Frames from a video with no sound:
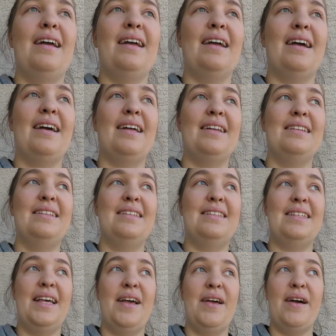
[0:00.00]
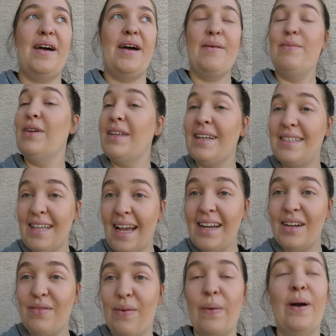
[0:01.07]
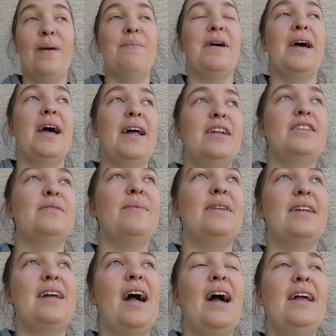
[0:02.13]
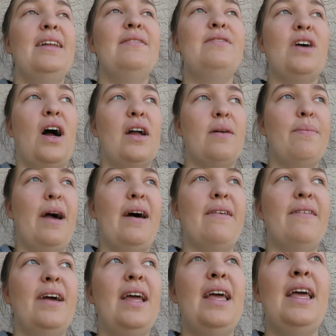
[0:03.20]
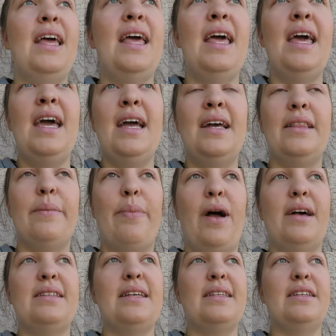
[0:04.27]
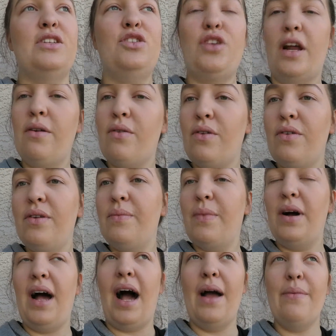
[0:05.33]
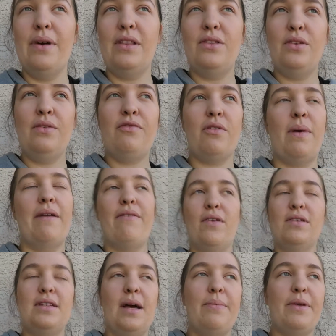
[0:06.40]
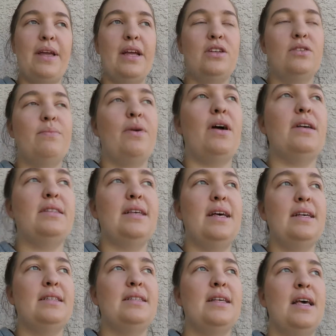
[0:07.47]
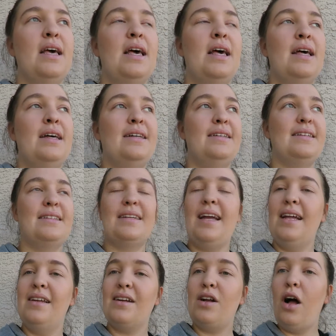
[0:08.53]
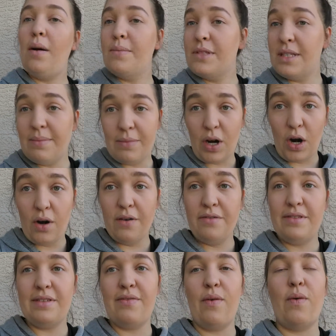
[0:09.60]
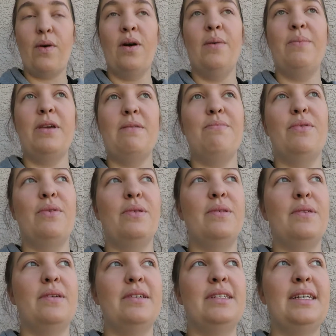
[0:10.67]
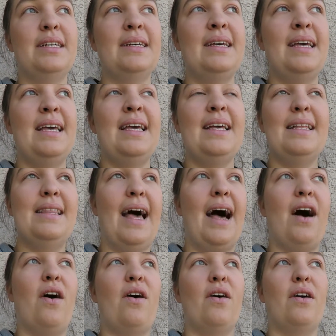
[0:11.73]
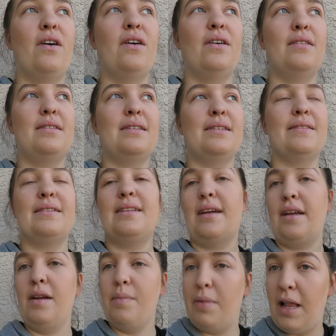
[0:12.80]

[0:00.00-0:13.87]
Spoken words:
and I'm really excited for it, but I just wanted to kind of talk about the process in general and what I went through for my first application process, just to kind of calm some nerves for people that are still stuck in